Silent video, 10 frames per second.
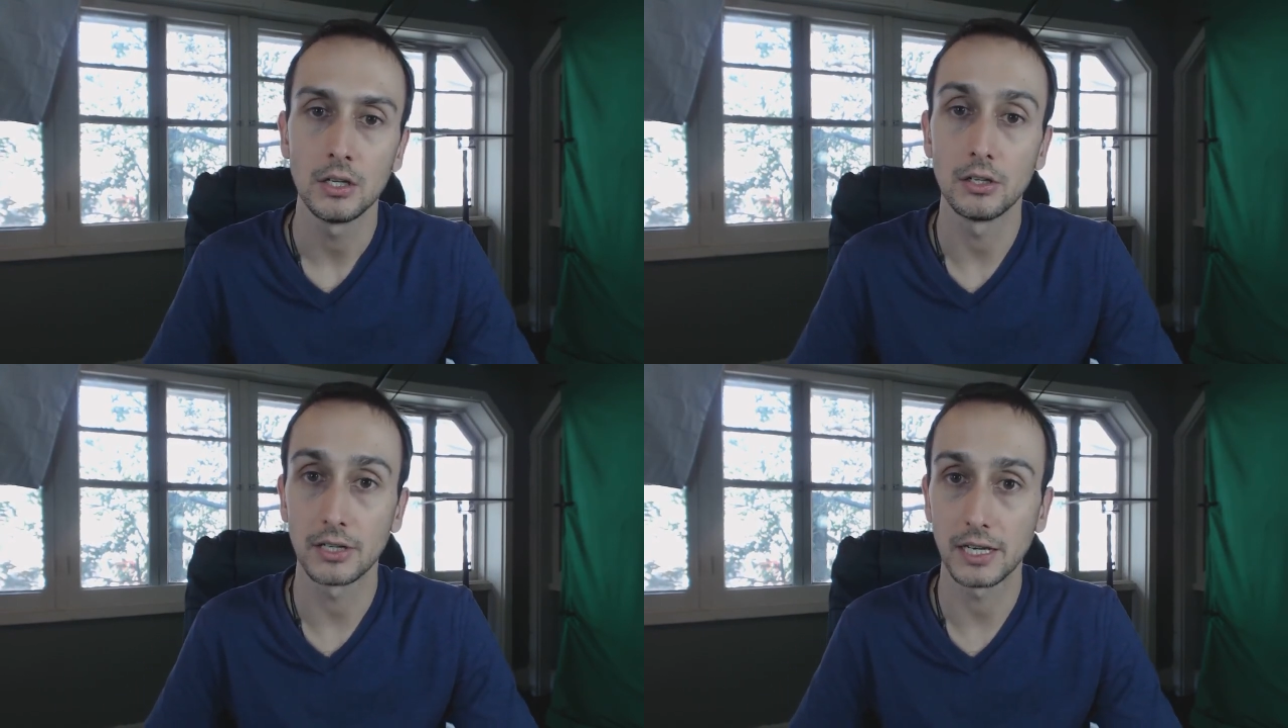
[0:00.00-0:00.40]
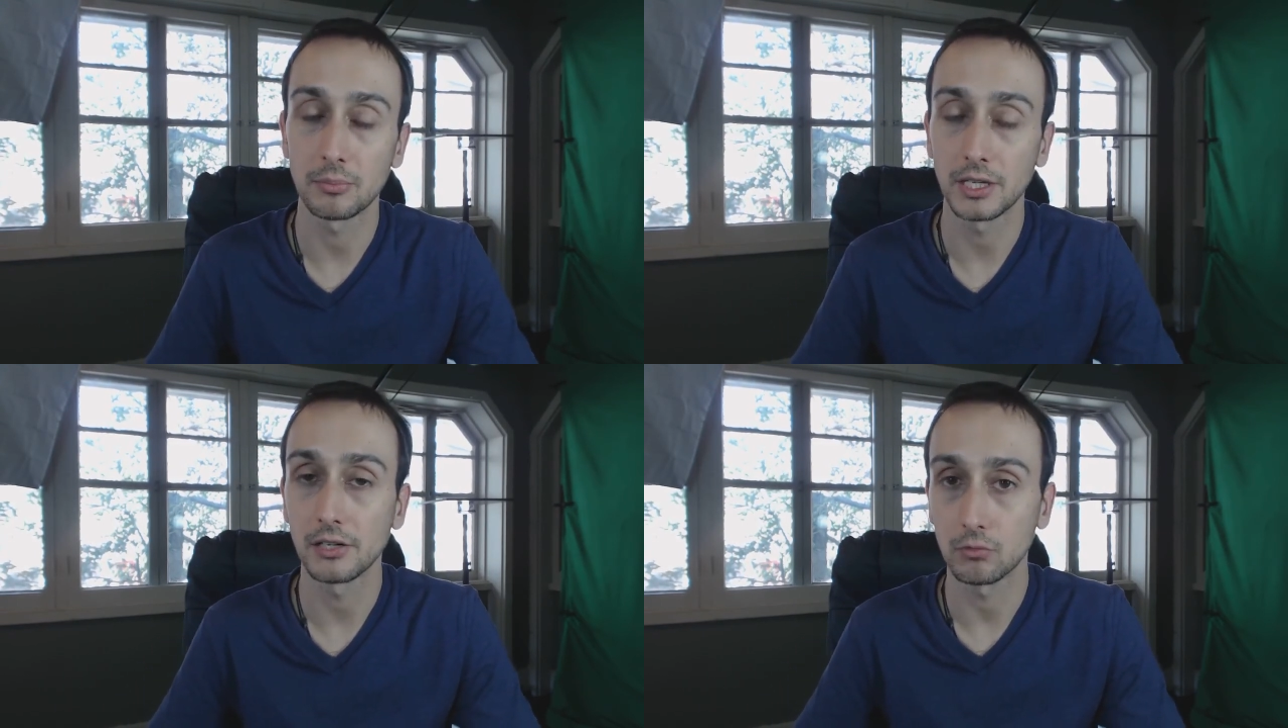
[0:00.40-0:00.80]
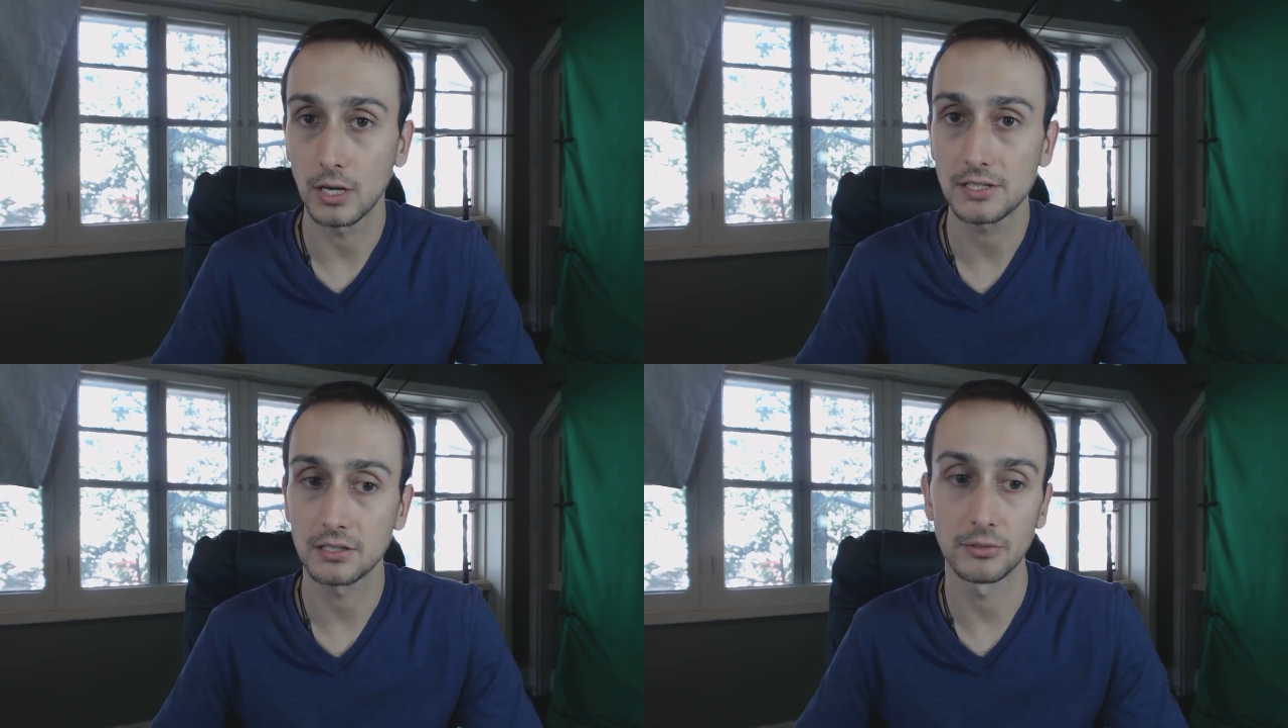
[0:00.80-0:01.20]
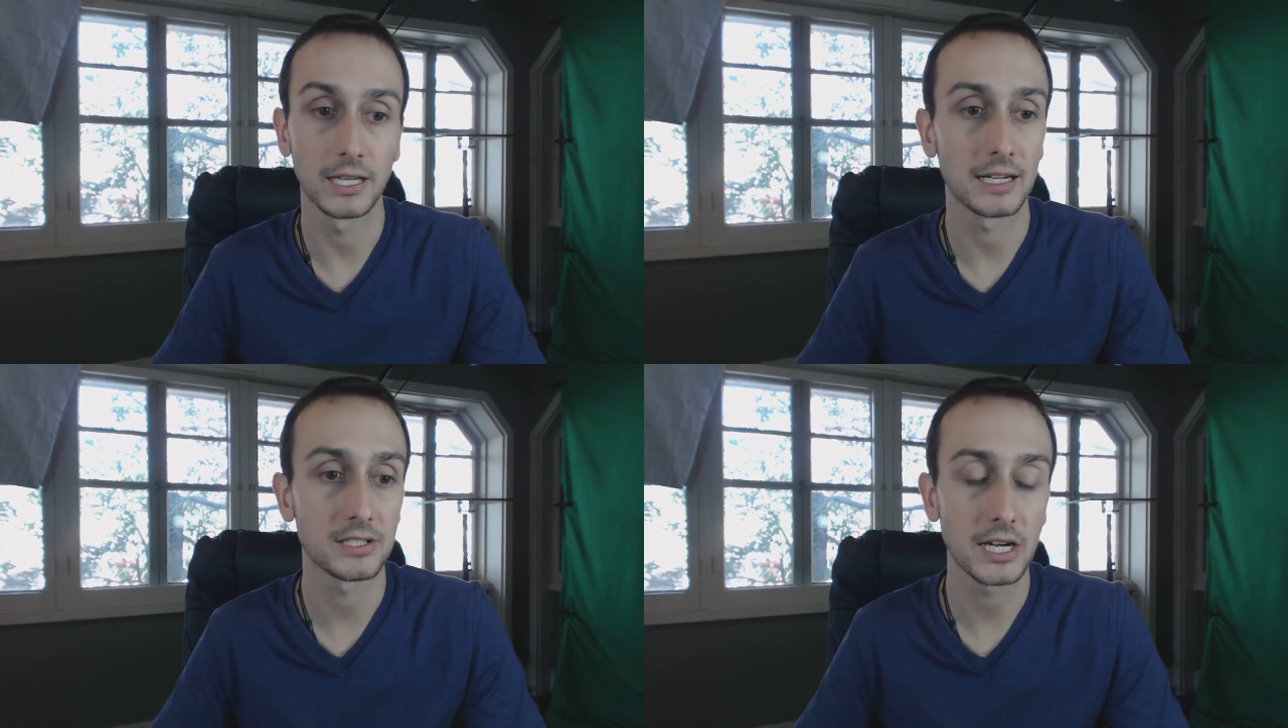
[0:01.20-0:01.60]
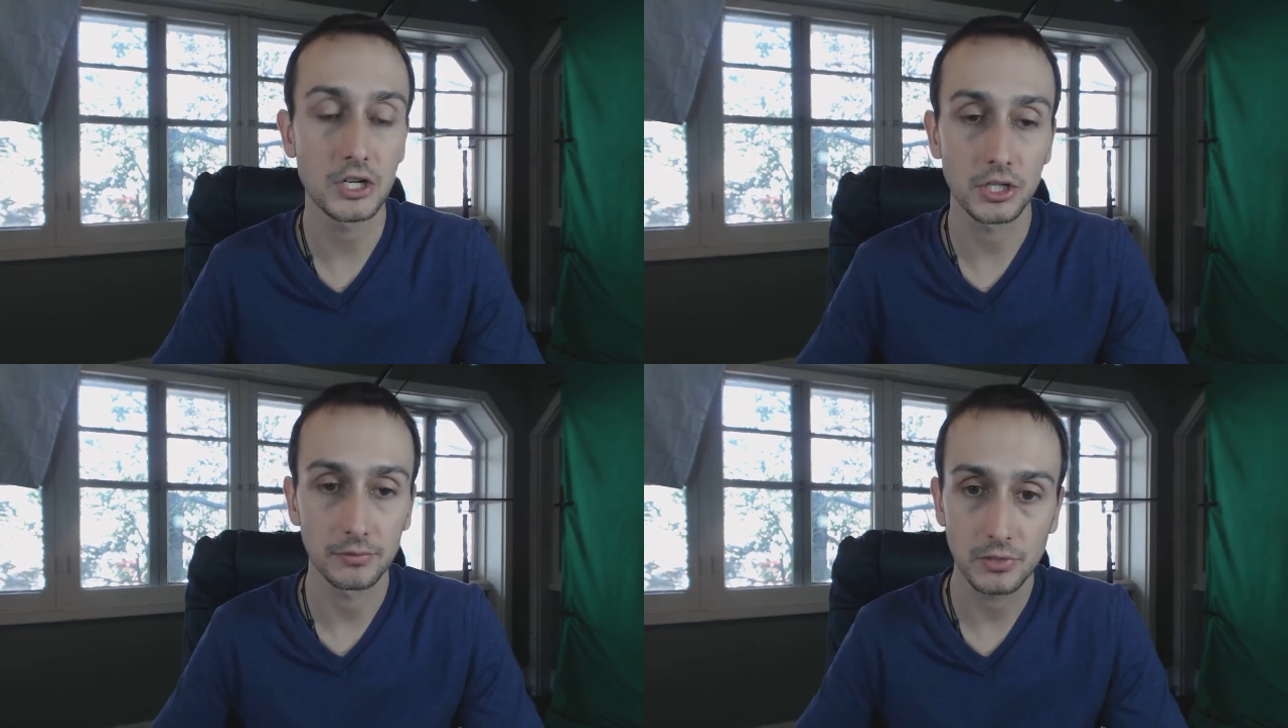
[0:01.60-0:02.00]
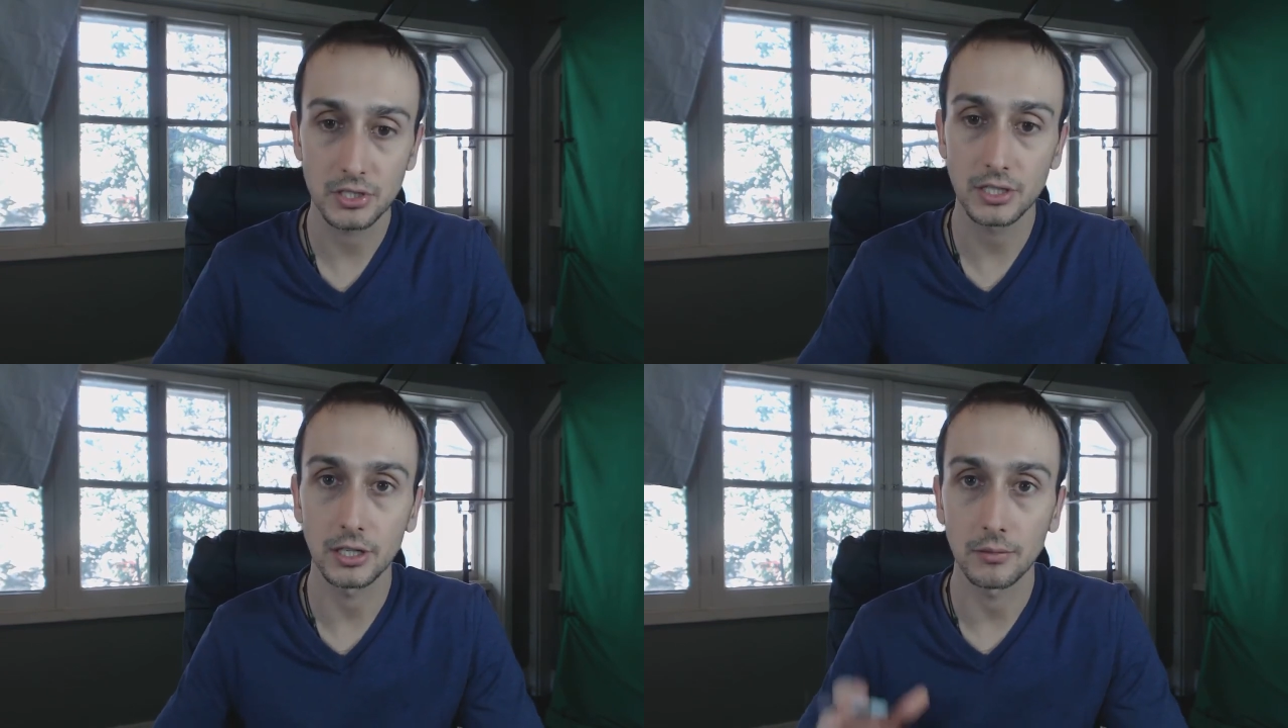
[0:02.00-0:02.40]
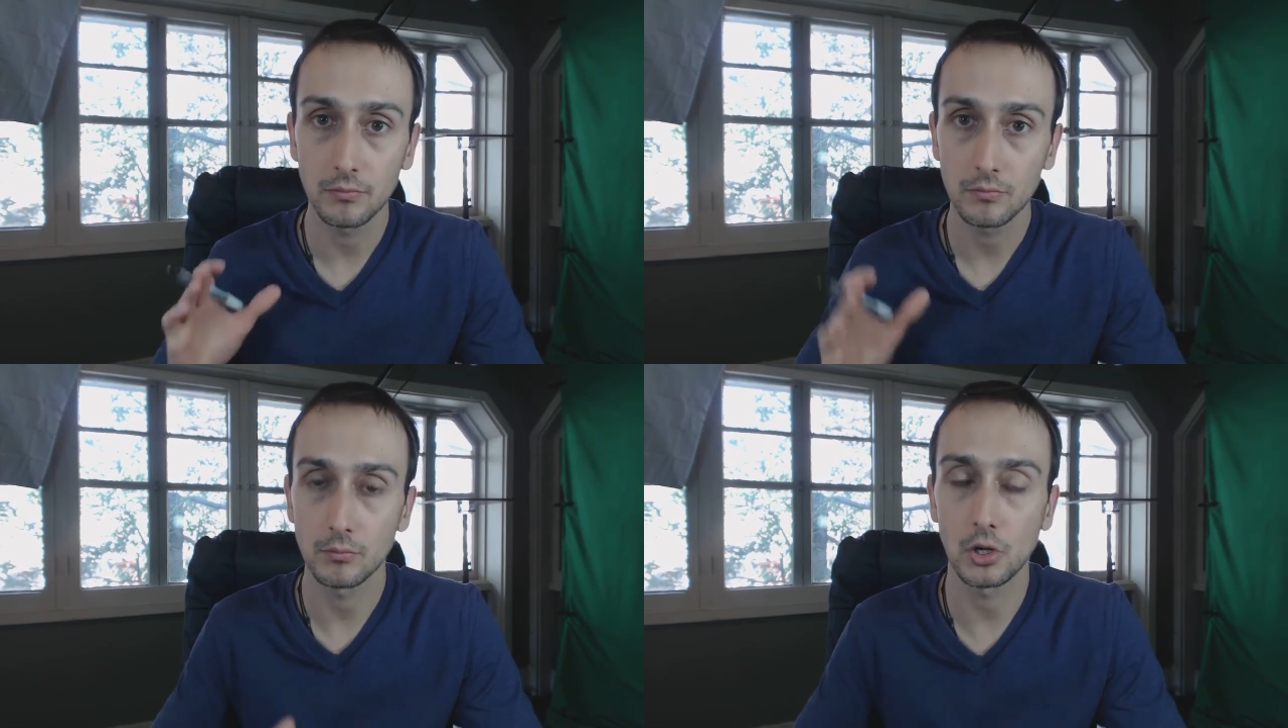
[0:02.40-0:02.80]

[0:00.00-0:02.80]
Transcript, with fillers: you know getting plenty of rest and relaxation still